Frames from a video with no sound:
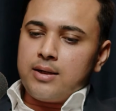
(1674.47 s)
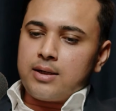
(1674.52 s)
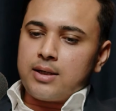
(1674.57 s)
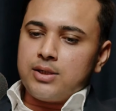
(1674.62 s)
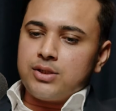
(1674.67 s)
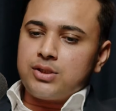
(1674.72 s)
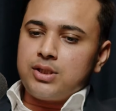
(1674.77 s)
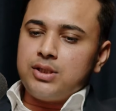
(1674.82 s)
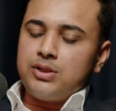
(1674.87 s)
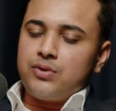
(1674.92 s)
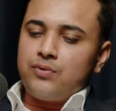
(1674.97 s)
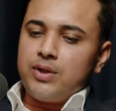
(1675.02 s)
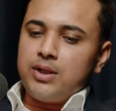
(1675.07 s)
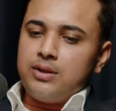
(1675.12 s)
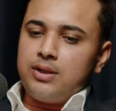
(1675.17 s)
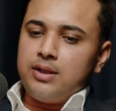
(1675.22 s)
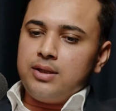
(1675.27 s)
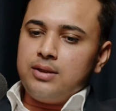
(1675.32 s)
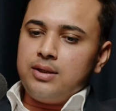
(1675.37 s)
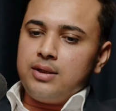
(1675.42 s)

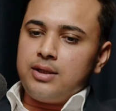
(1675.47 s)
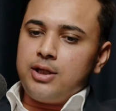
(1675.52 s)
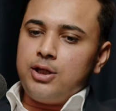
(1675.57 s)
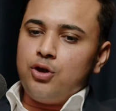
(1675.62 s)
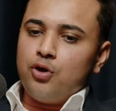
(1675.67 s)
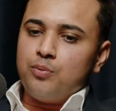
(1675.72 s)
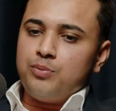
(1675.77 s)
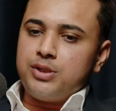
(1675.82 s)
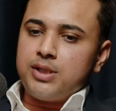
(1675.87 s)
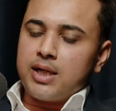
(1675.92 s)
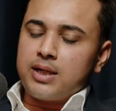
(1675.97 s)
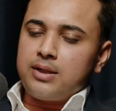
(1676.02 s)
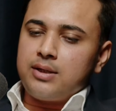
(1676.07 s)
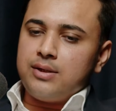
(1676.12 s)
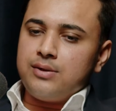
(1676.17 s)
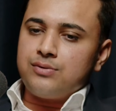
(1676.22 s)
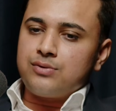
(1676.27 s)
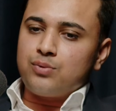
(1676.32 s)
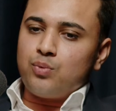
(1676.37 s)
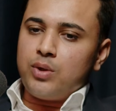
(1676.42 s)
considering the key
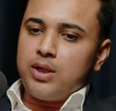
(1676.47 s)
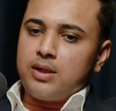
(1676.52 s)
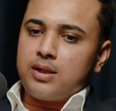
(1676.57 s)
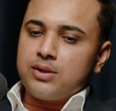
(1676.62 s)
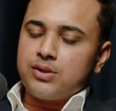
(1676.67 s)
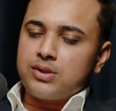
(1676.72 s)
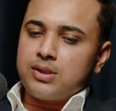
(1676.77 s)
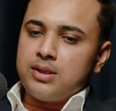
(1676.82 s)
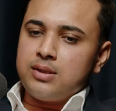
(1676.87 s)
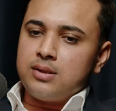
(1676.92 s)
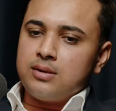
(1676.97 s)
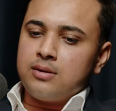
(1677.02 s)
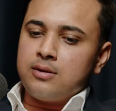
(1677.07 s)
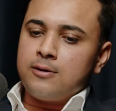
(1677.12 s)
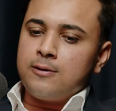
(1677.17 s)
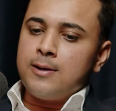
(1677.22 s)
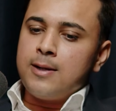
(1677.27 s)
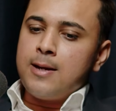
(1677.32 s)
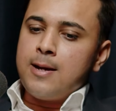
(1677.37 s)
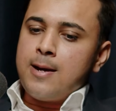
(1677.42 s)
objectives, we
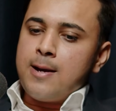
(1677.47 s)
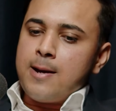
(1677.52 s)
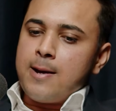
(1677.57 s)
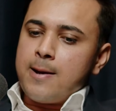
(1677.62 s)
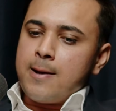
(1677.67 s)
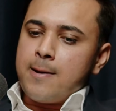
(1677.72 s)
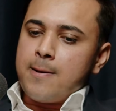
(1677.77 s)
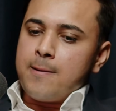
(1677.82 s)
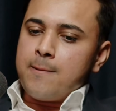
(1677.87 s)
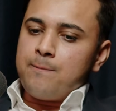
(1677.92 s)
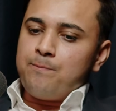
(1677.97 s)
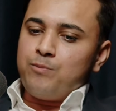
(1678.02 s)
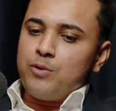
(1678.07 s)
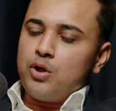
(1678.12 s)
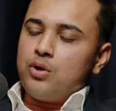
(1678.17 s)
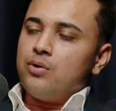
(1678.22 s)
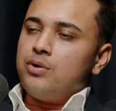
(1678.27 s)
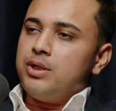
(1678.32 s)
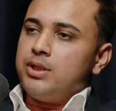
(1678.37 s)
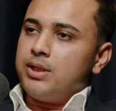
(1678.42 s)
consider
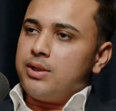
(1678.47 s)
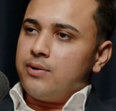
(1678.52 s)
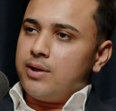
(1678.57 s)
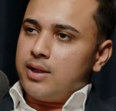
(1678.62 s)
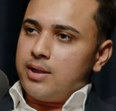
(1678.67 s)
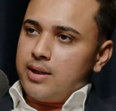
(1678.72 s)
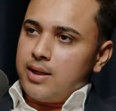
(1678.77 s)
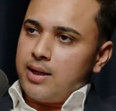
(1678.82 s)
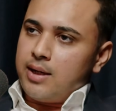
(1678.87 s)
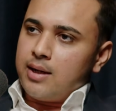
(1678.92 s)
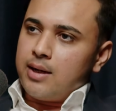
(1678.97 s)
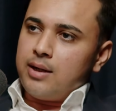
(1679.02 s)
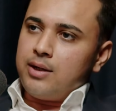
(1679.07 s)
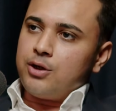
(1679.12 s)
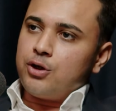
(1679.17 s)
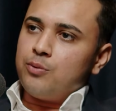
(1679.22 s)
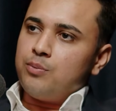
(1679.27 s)
integrated AI in